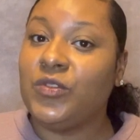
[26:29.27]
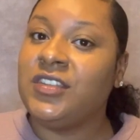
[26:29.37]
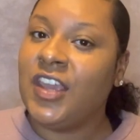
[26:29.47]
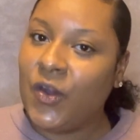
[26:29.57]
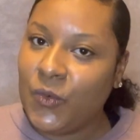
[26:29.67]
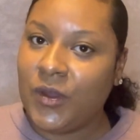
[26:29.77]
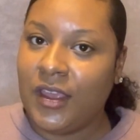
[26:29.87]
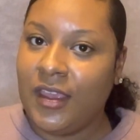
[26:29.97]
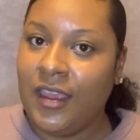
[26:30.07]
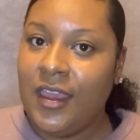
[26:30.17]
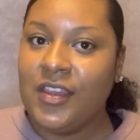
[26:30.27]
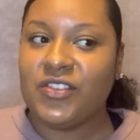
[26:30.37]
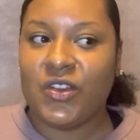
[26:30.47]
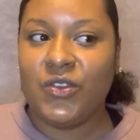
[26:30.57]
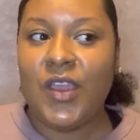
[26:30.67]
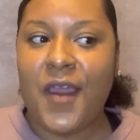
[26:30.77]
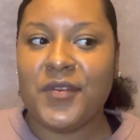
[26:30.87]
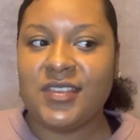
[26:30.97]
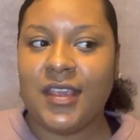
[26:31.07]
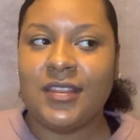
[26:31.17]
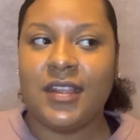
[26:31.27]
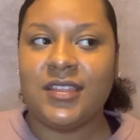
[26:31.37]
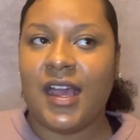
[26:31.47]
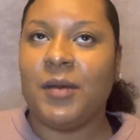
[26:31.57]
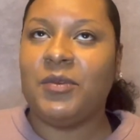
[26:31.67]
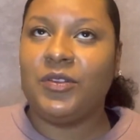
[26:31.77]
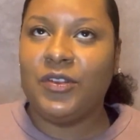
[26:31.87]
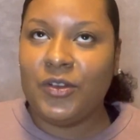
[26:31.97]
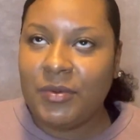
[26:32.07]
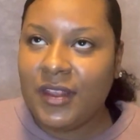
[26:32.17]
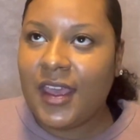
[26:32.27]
dealt with, so you have to take that time a little bit